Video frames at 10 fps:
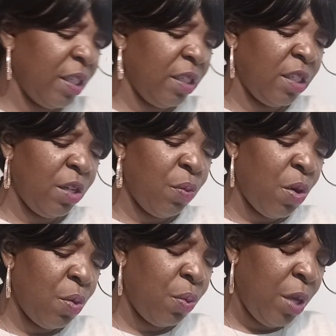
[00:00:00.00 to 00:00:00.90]
in
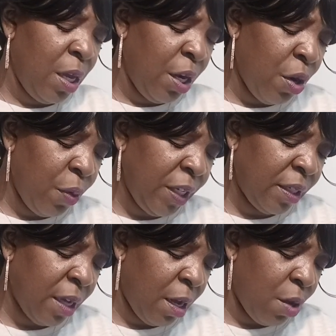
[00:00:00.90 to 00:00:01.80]
zero no, it's
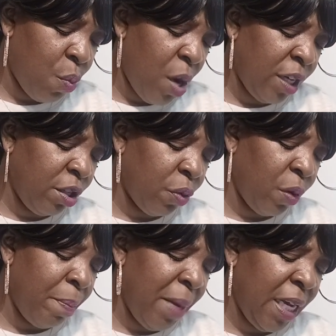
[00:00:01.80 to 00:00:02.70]
uh, one to
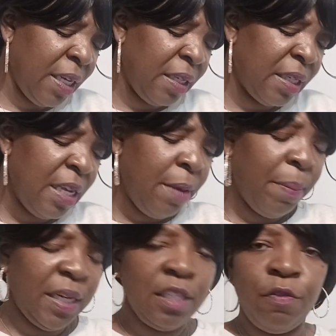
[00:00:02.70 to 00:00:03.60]
three months,
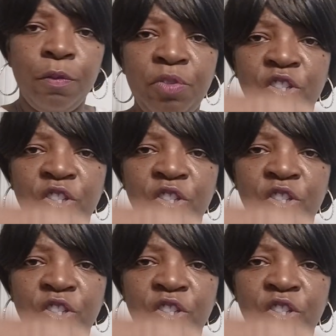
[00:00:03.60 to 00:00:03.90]
but it's from